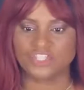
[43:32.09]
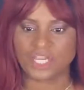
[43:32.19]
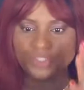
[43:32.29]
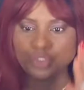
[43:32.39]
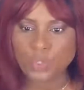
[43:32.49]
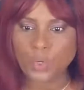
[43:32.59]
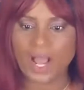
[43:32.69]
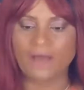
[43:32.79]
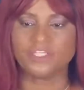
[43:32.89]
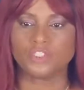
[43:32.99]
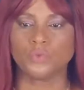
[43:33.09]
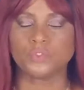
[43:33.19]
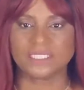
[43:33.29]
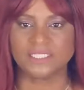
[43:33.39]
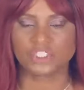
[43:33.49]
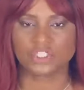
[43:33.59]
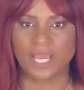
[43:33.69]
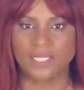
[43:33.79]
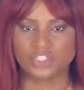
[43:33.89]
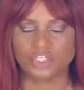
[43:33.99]
that you have the tools and the
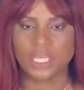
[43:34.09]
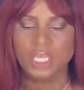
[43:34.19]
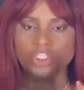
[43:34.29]
strategy,